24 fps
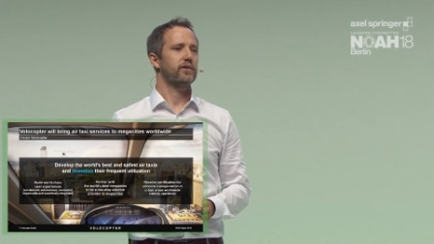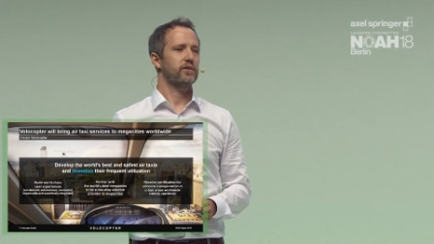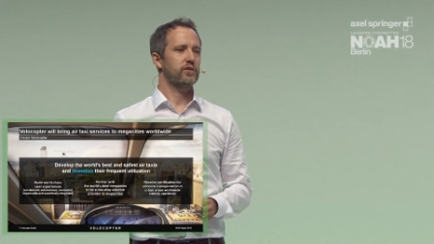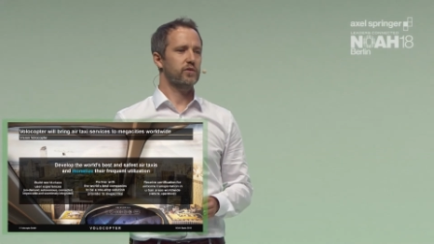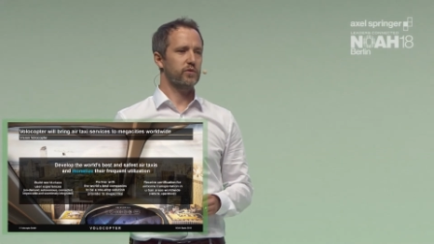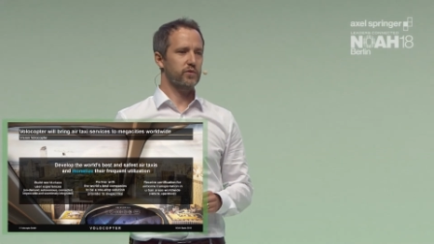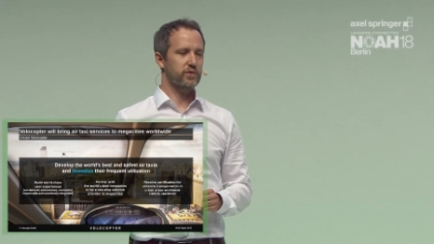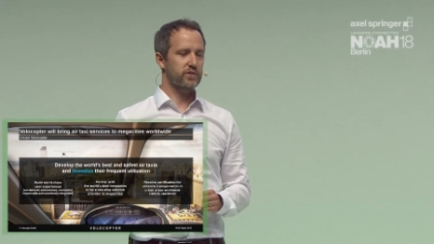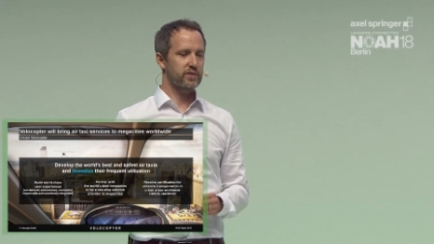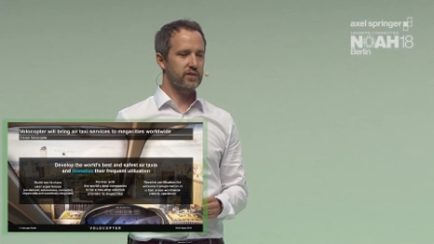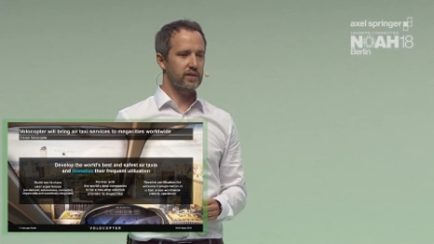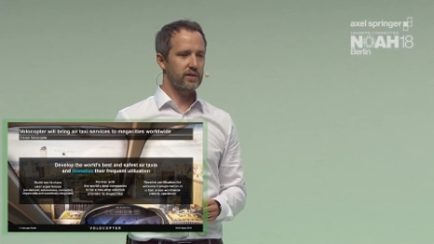
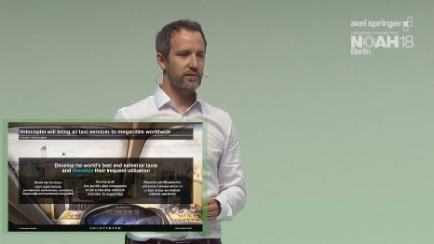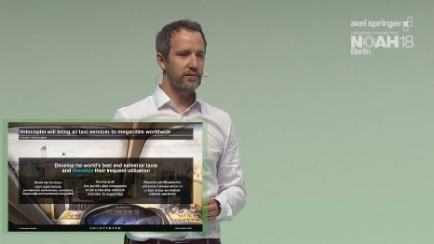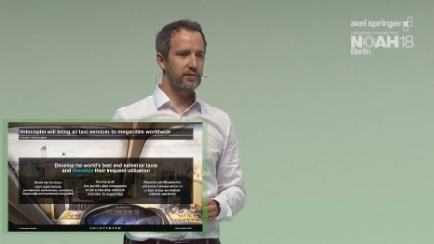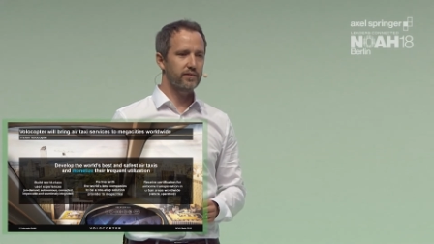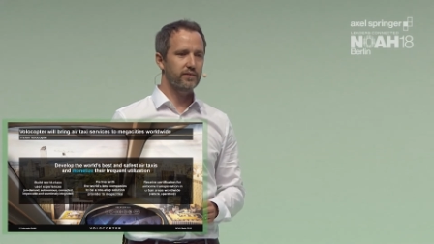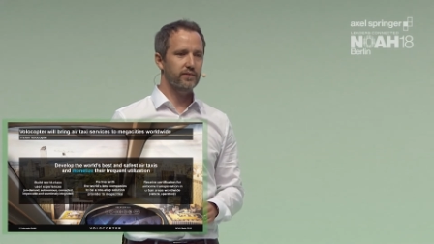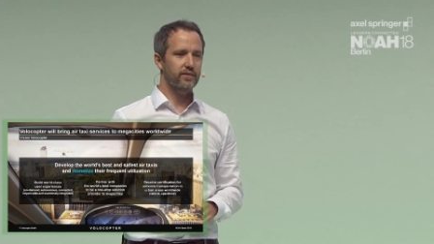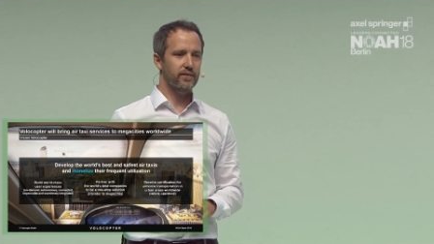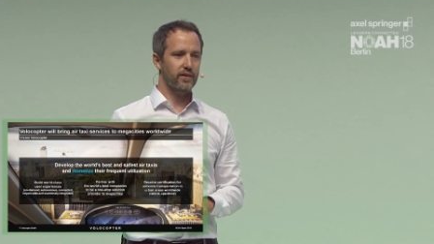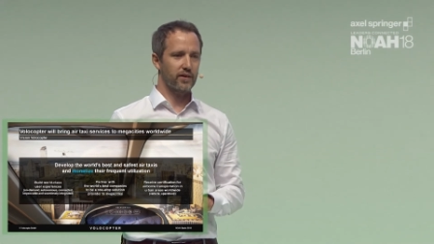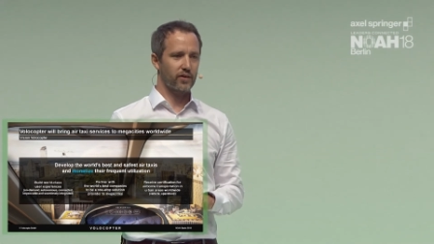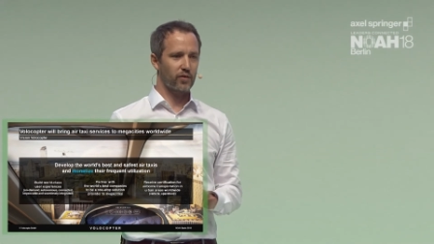to cities
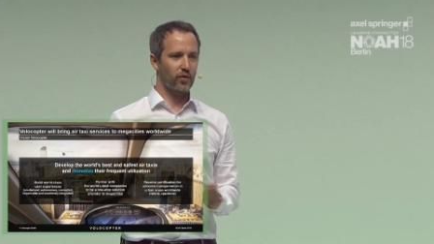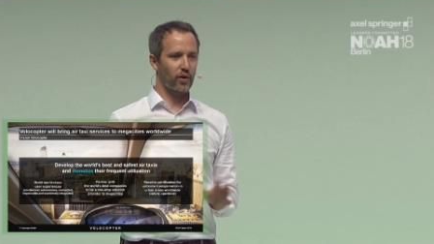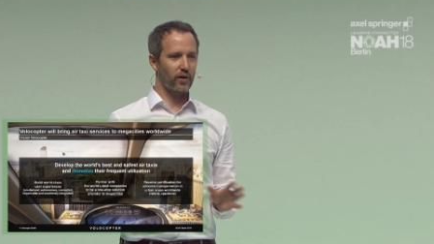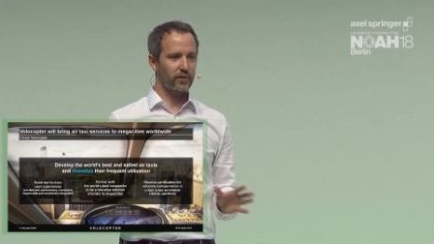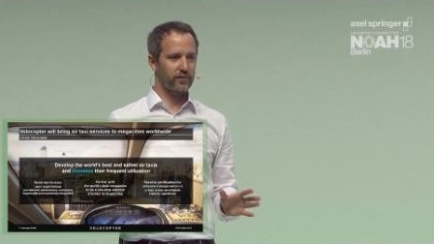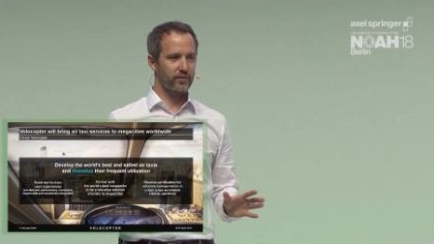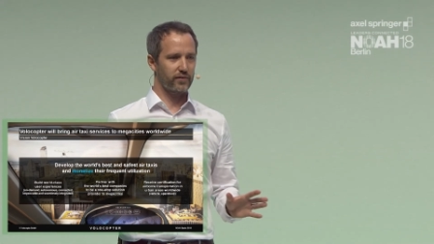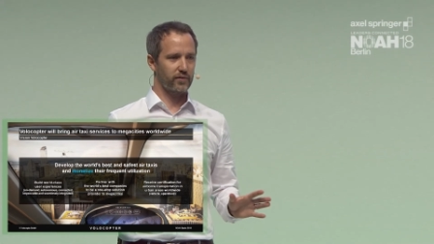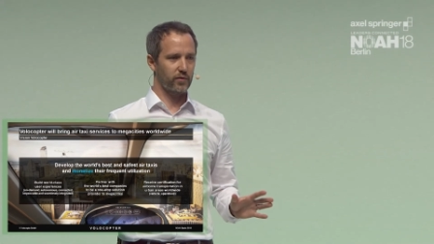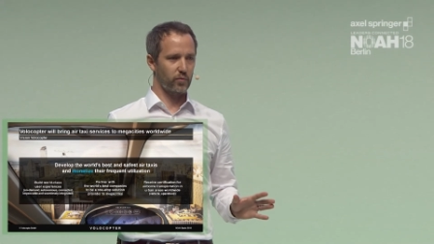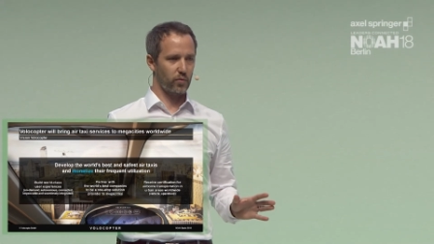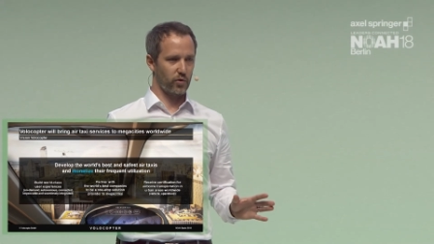
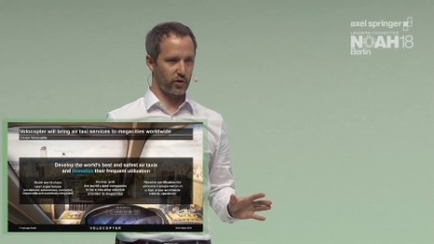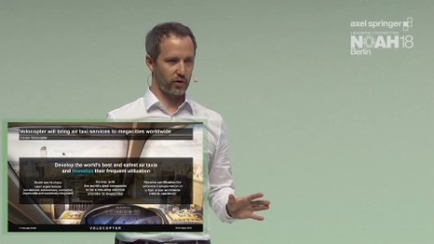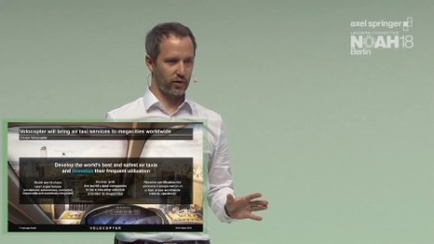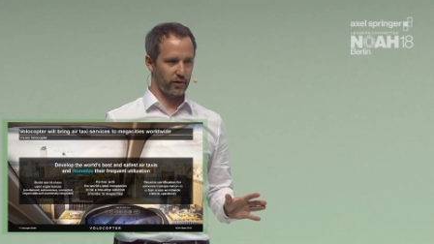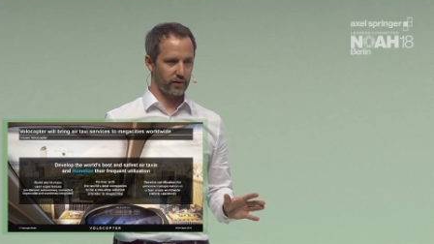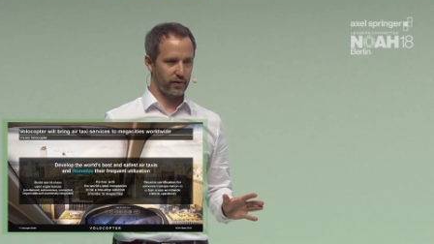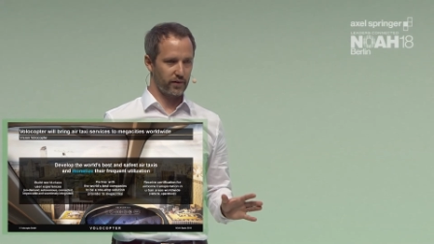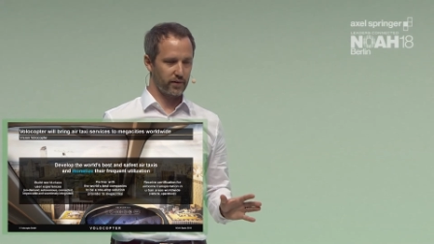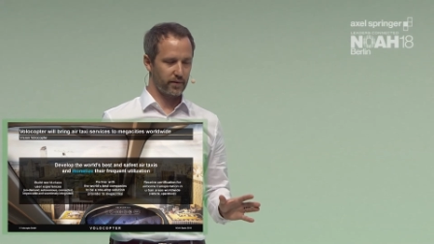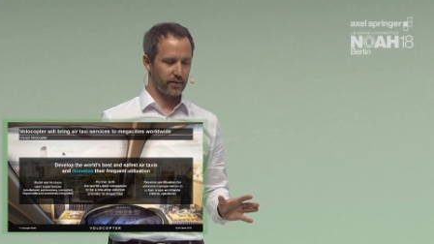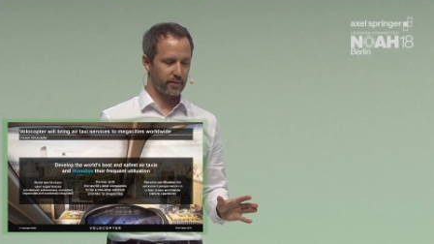across the world.